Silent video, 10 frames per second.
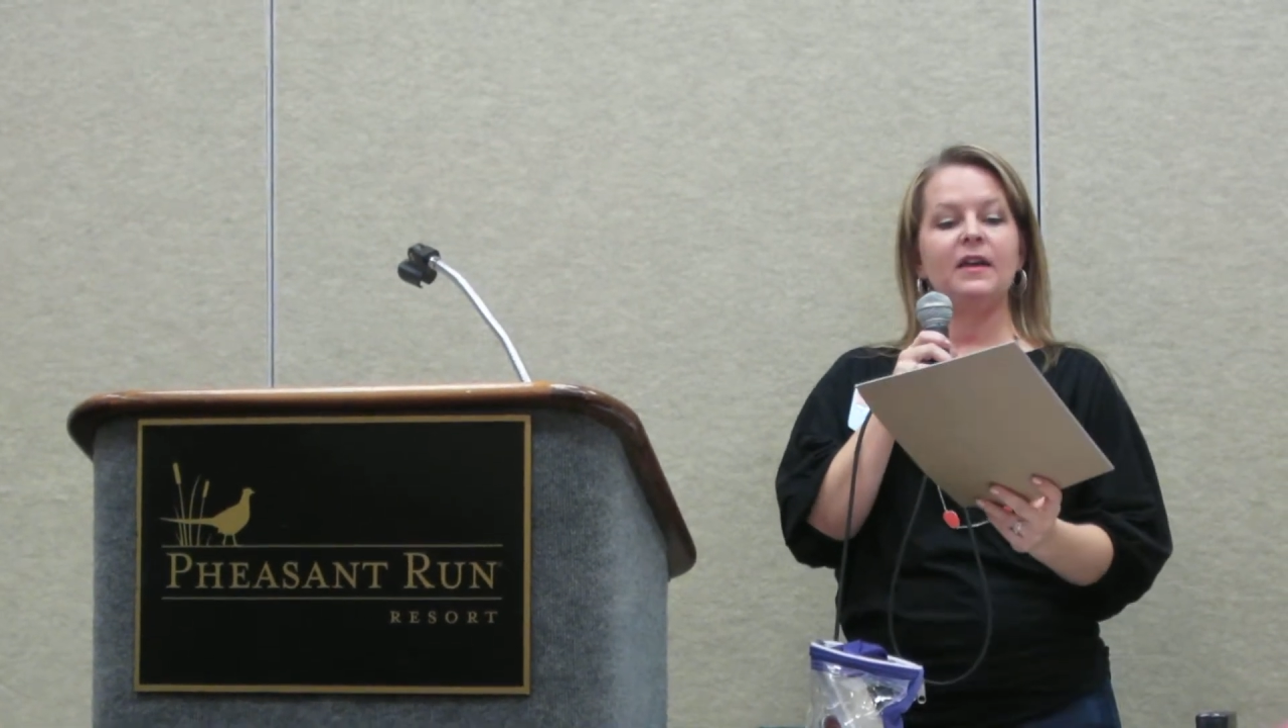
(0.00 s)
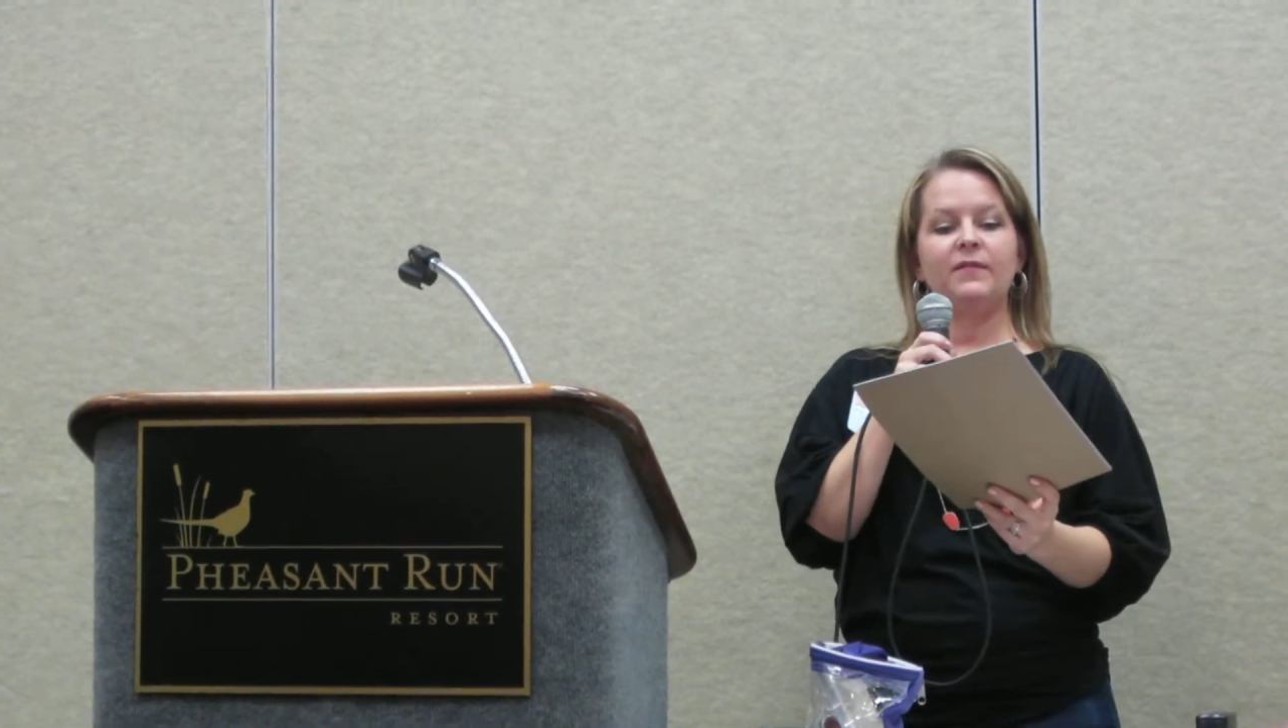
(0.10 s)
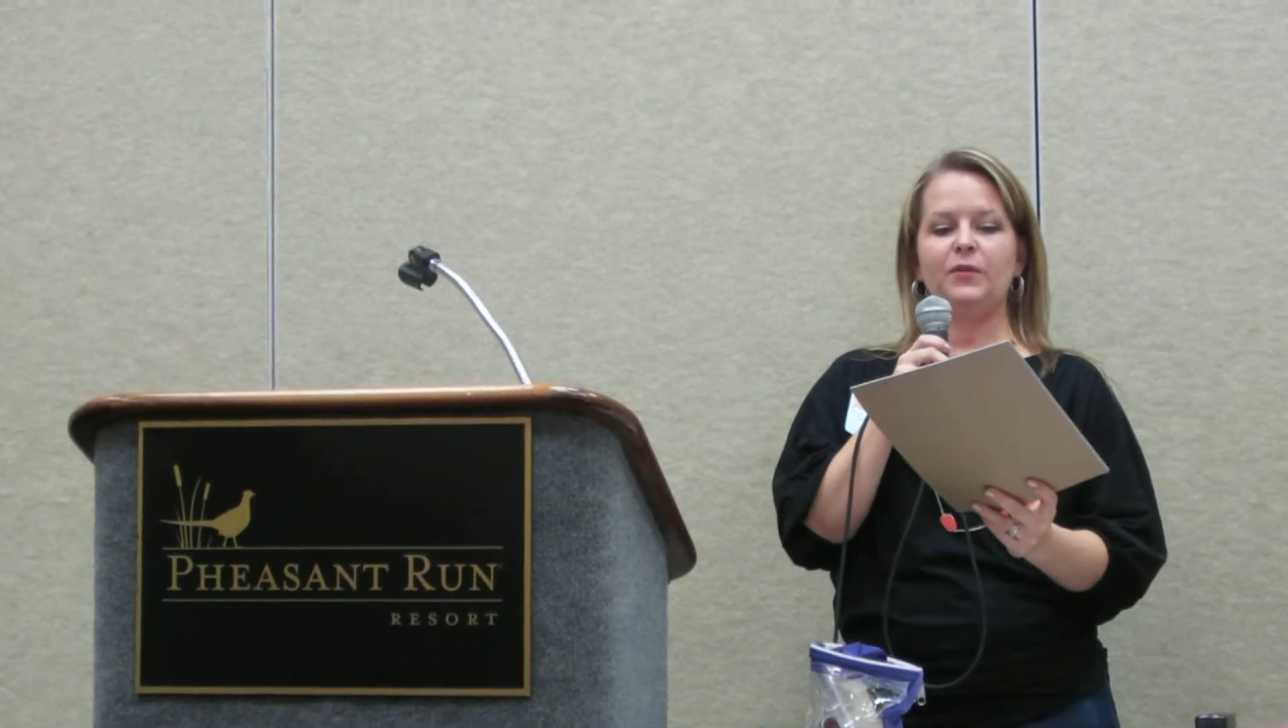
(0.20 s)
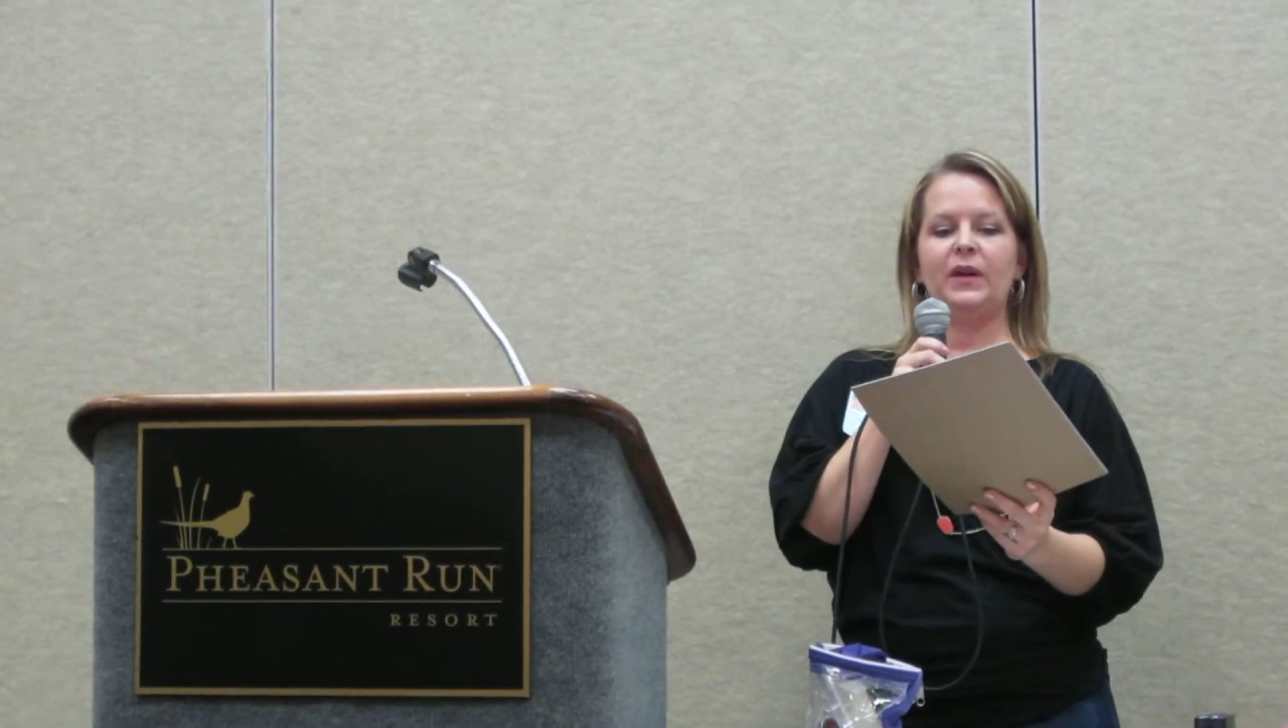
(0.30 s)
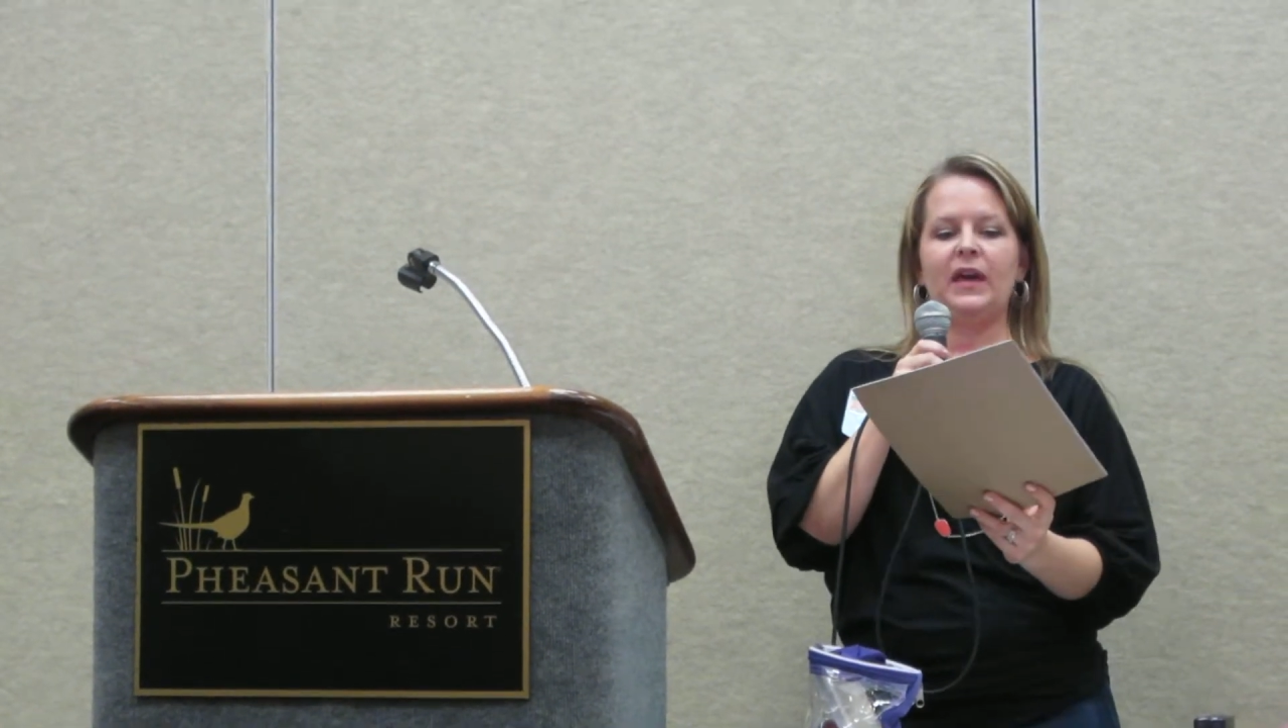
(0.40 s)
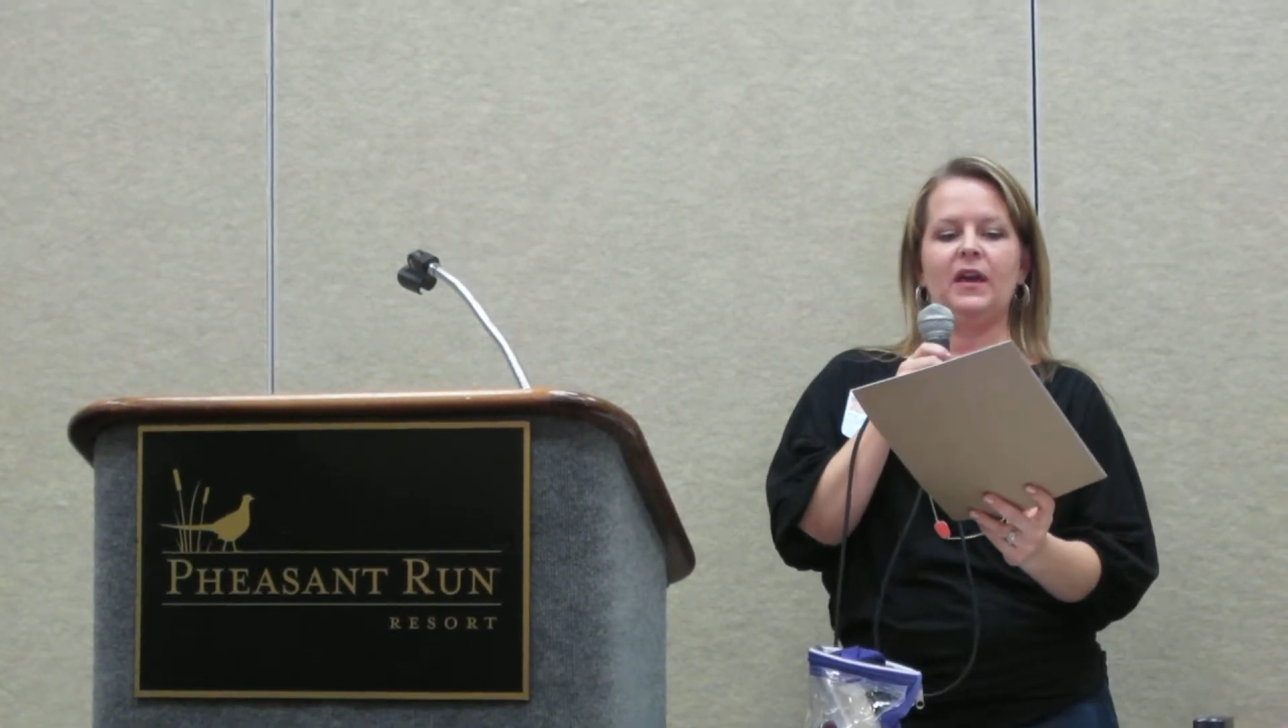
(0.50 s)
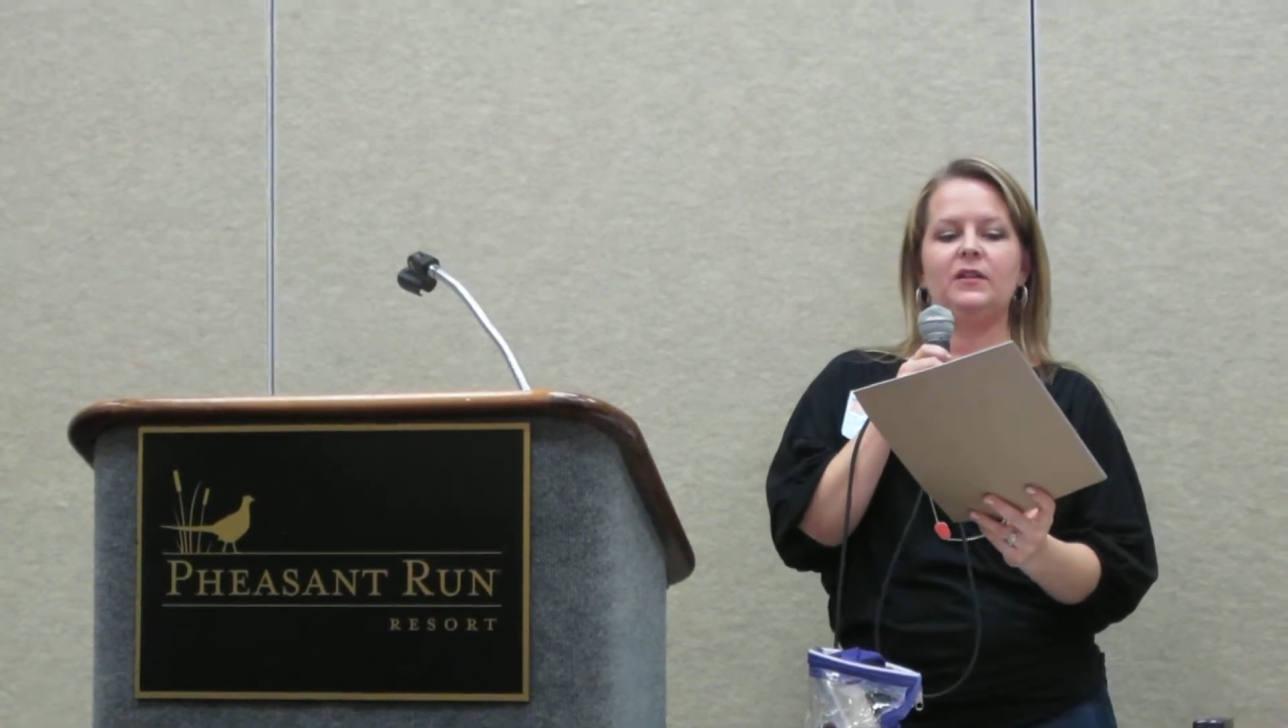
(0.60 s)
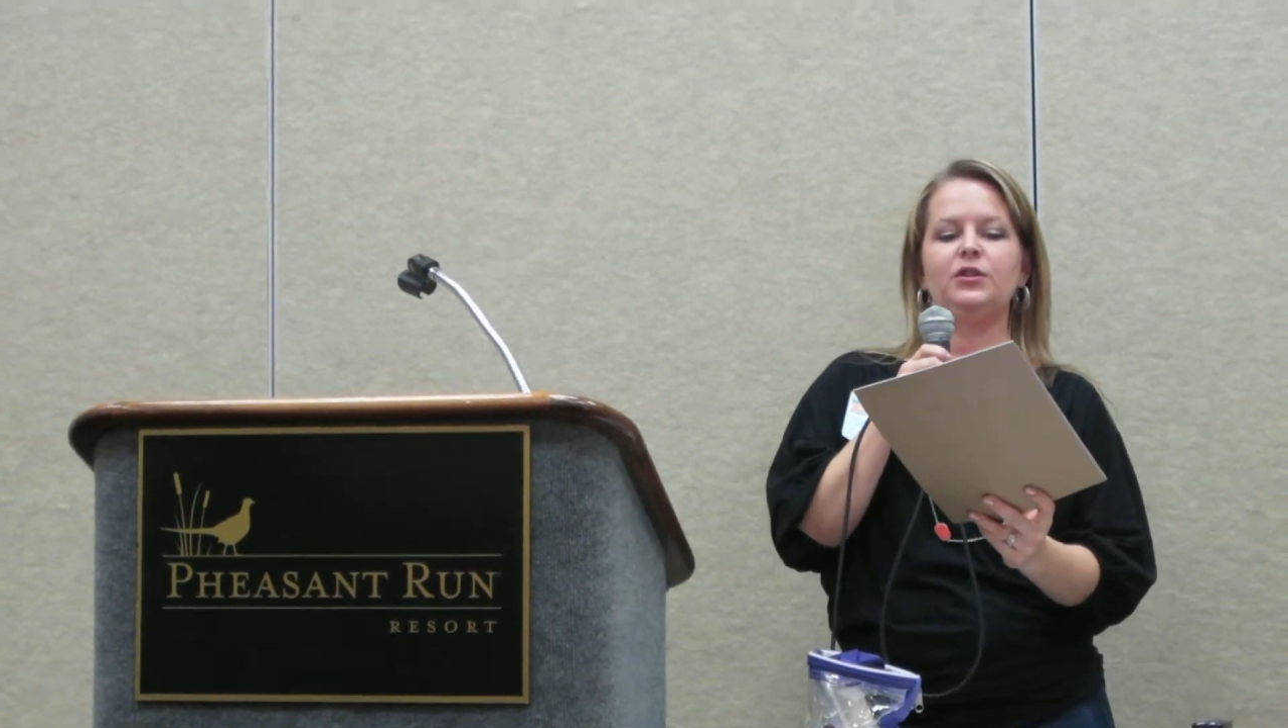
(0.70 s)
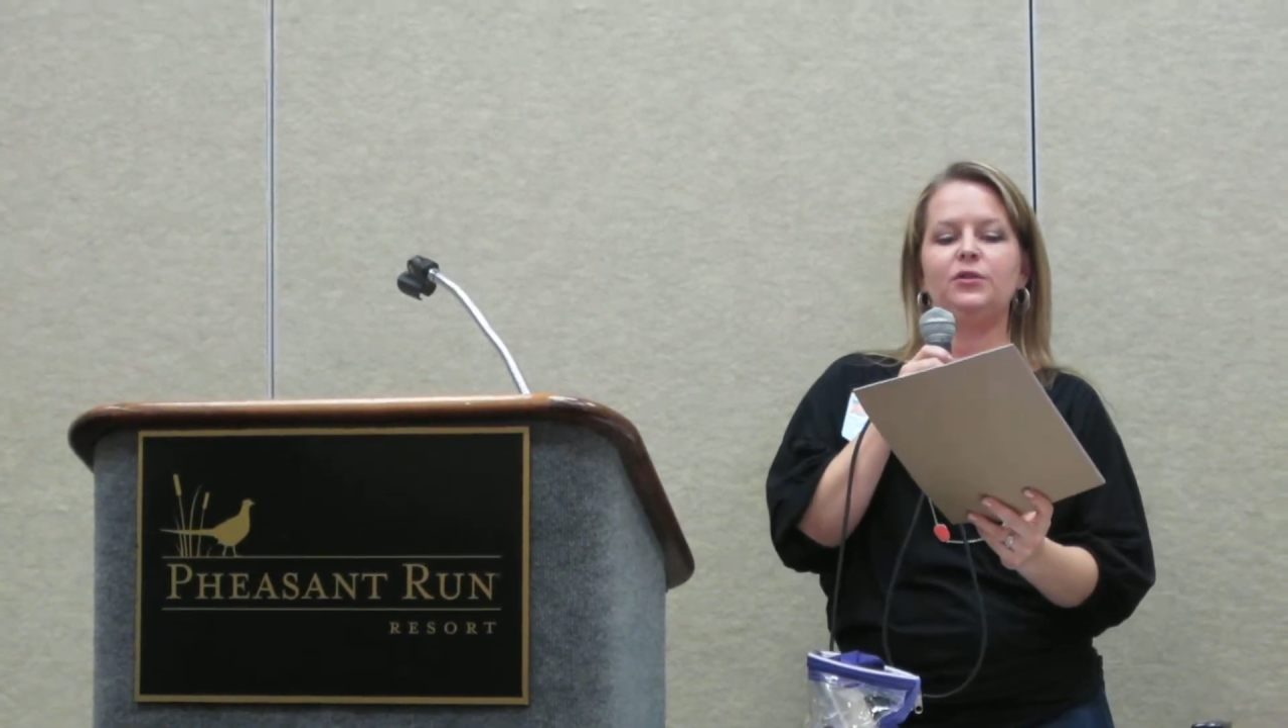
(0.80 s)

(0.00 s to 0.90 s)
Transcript: If you get